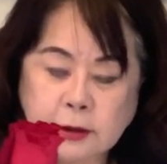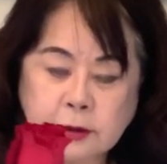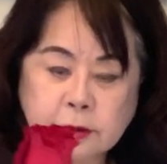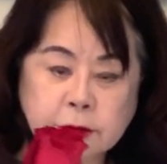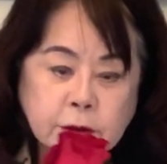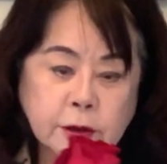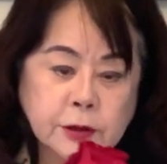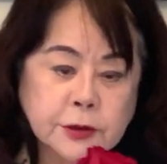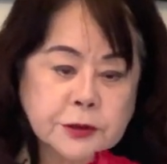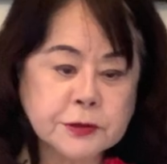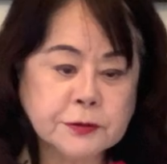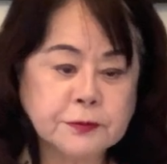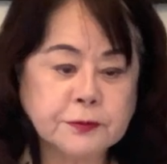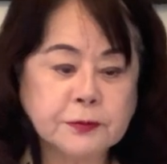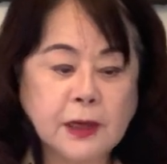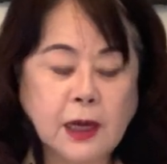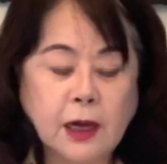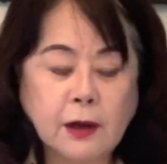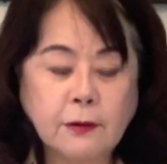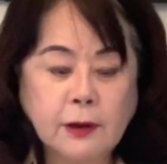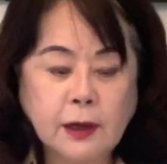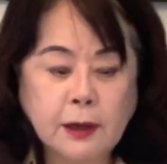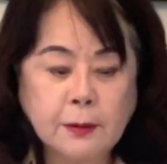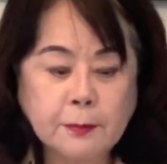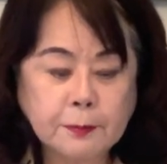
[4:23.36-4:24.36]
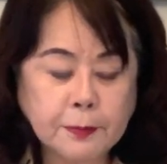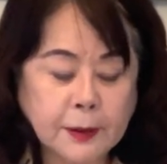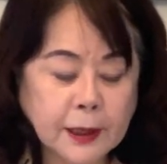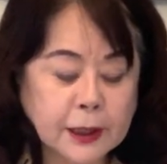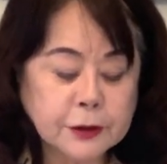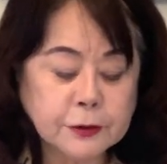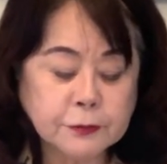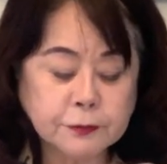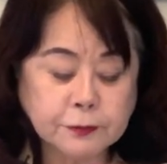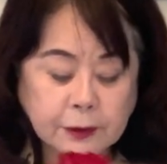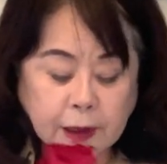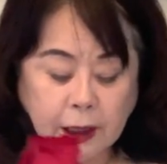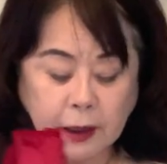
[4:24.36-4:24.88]
close flower,
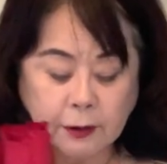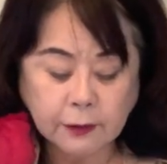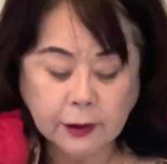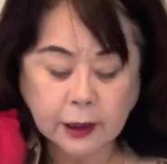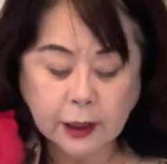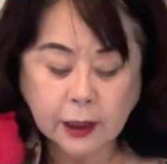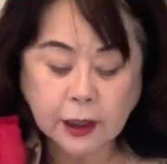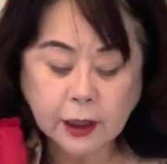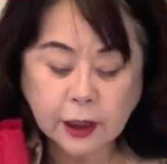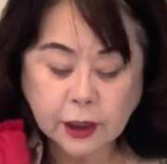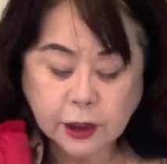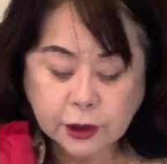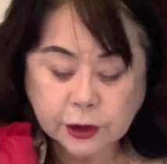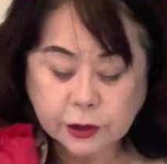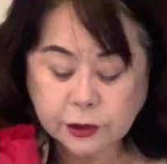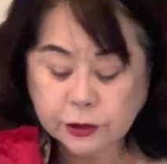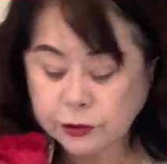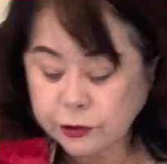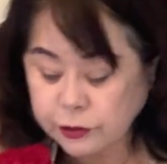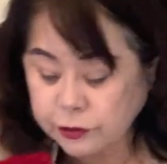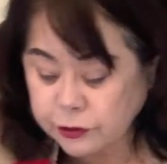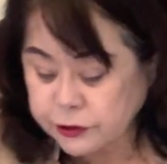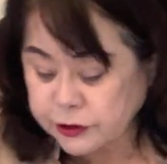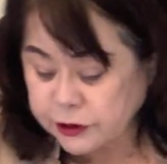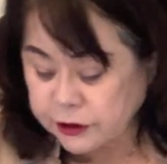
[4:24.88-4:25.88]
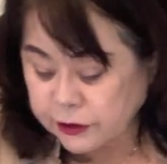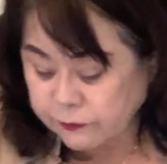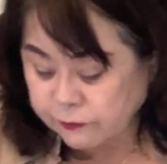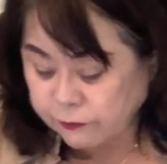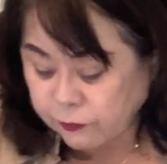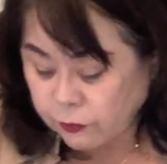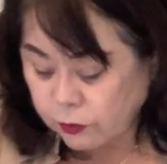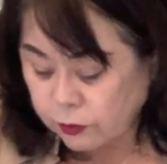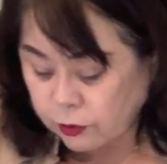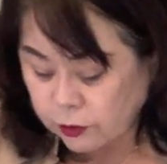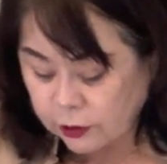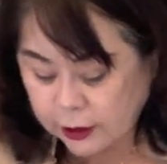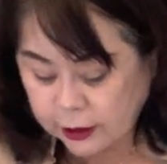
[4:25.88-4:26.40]
bad flower, you're using
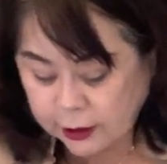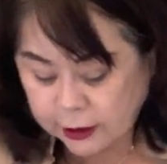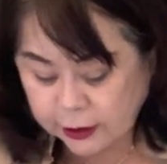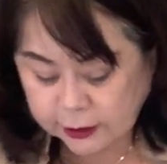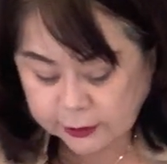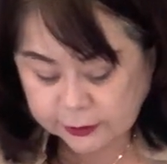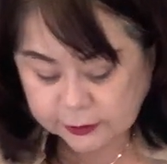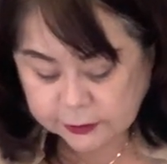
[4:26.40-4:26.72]
for